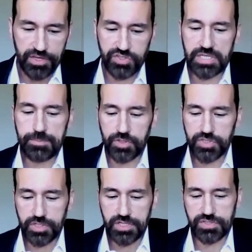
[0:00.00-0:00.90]
They
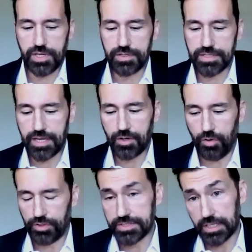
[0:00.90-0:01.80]
seamlessly send data
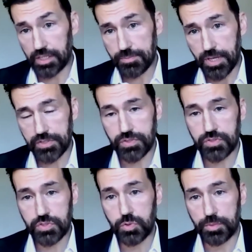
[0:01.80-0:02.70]
on a daily
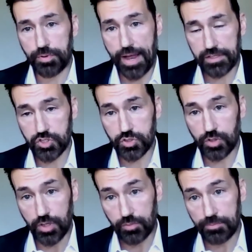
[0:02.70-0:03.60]
basis to the
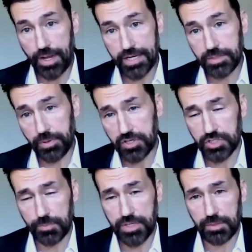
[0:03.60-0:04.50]
practitioner and remind the
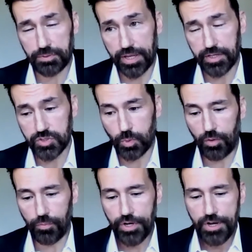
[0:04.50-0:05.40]
patient to be compliant as
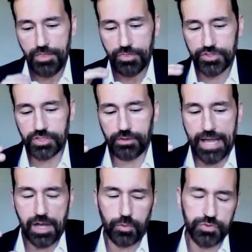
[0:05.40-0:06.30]
well. This
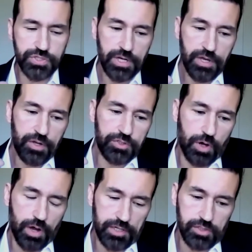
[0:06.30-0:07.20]
allows
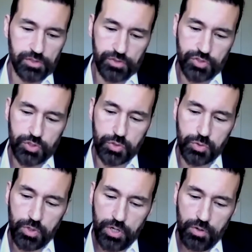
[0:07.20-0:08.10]
doctors
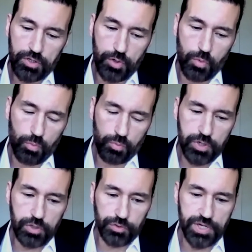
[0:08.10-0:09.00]
to,
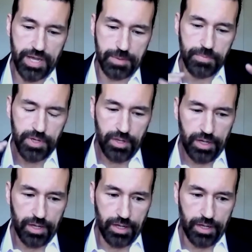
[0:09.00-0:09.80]
real-time